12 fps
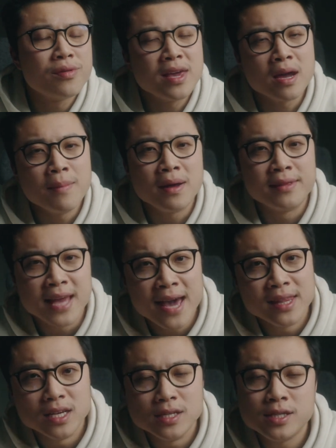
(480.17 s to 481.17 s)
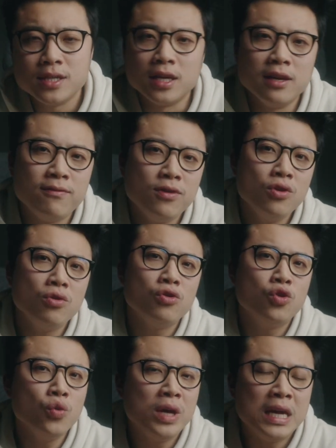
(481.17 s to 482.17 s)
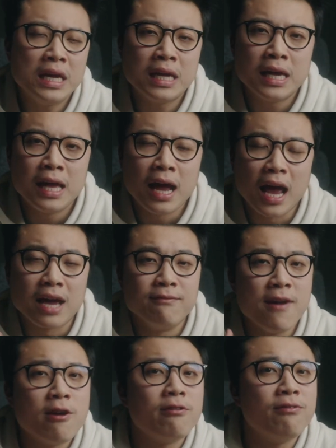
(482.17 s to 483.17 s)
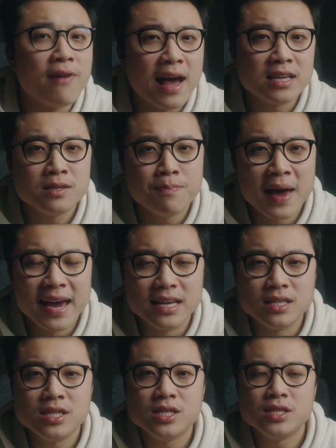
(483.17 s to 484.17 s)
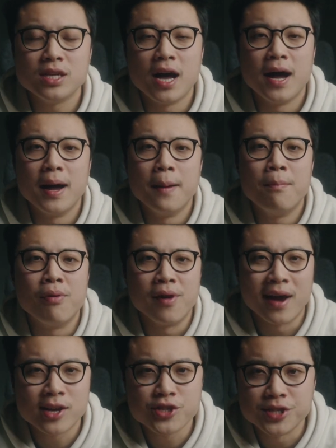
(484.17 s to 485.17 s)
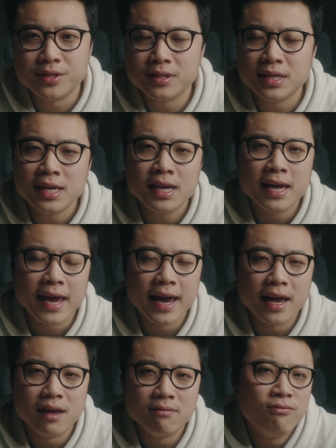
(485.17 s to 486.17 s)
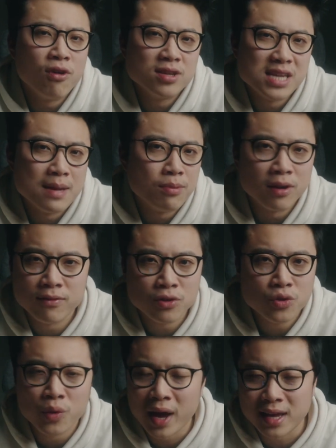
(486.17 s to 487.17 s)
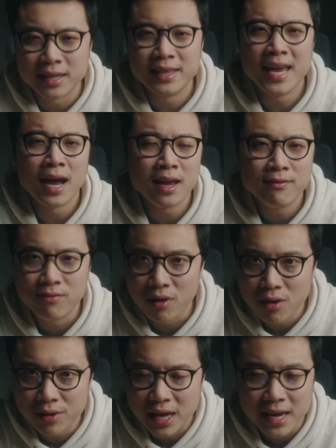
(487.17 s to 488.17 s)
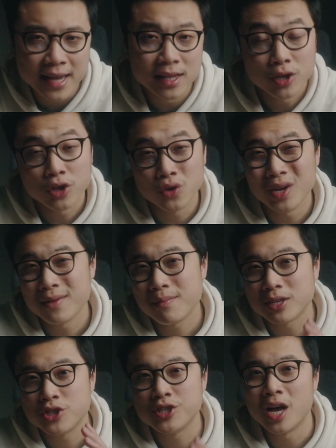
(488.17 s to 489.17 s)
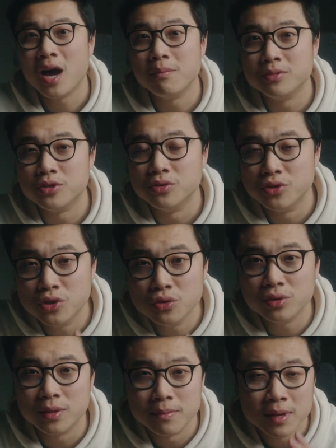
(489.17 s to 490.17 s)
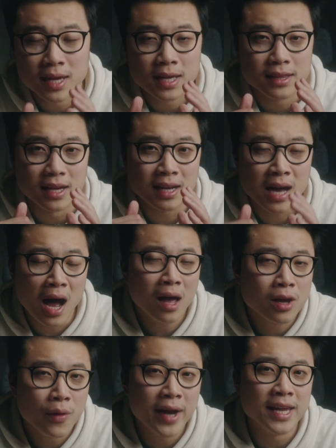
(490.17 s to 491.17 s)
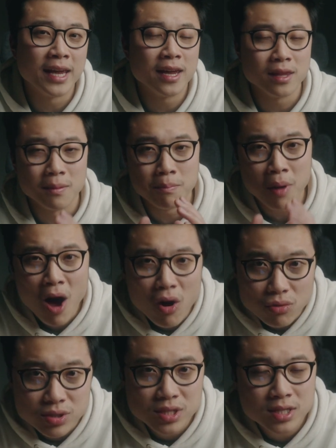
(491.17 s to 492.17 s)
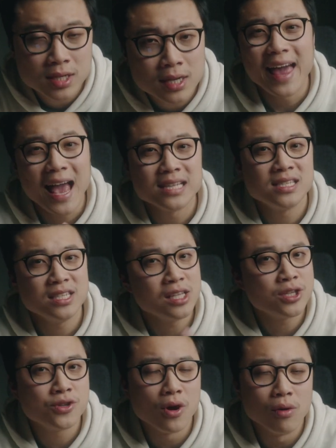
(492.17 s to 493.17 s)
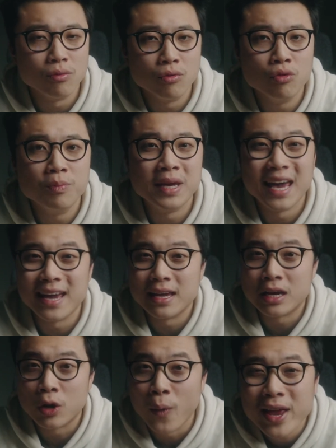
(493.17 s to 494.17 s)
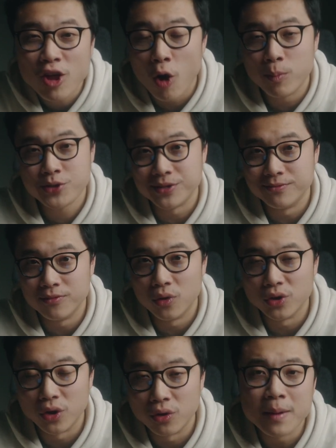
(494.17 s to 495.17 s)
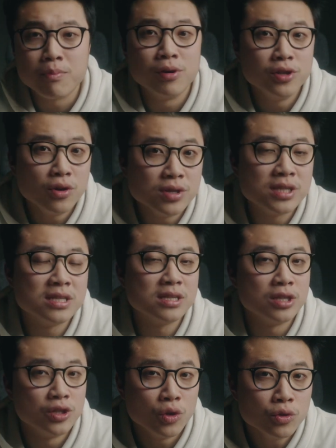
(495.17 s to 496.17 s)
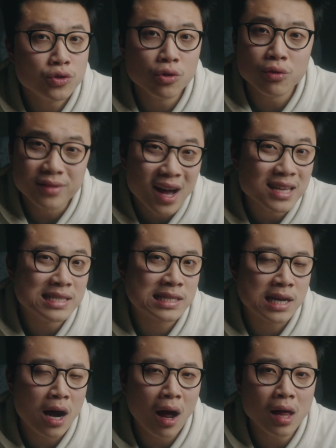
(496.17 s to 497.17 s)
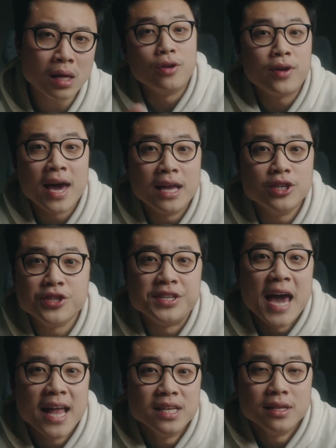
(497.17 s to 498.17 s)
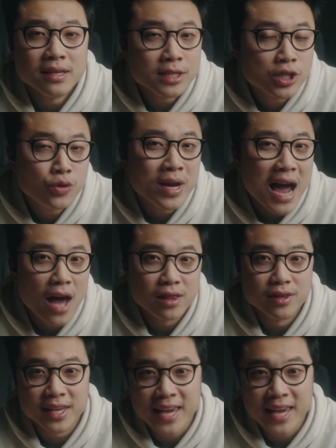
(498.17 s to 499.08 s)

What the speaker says: thing about that is if you're doing like a very fast-paced production, and for example, if you do like a daily vlogging and you don't have much time to do the color grading in the post, S-Cinetone will be a great option for you. It produces neutral, nice color. You can just edit straight out of the